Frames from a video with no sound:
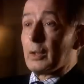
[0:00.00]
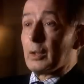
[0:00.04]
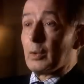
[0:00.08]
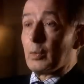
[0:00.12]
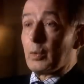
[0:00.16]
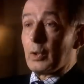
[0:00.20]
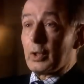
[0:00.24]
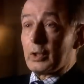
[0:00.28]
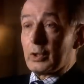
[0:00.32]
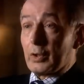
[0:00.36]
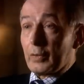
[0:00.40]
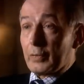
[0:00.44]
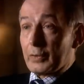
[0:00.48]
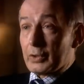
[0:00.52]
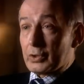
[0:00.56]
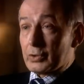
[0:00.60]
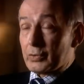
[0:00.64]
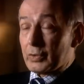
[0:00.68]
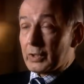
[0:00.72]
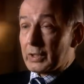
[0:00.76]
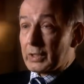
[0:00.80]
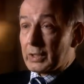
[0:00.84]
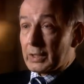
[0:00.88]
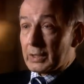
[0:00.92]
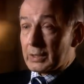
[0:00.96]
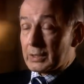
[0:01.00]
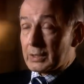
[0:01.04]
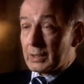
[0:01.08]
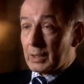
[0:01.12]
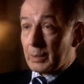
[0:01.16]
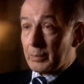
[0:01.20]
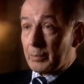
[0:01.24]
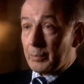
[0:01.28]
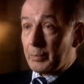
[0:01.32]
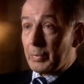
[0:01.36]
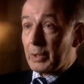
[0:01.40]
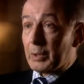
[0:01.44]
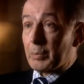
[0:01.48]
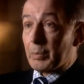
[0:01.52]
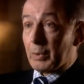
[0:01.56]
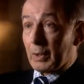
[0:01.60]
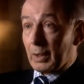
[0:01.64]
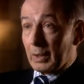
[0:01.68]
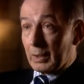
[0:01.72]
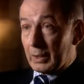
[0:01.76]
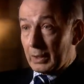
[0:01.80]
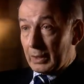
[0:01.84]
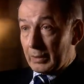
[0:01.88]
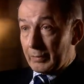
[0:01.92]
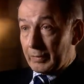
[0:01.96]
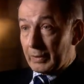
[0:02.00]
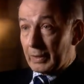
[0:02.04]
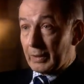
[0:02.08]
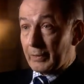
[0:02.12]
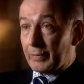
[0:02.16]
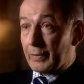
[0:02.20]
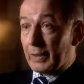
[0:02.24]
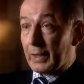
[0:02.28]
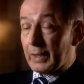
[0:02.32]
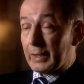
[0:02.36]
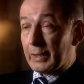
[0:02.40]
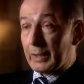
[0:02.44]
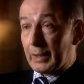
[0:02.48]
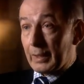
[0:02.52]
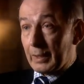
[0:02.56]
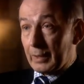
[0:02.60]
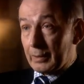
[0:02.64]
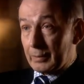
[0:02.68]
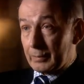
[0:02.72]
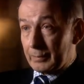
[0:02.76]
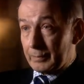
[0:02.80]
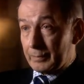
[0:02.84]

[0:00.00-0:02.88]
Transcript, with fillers: word on the street is that people are leaving if they can.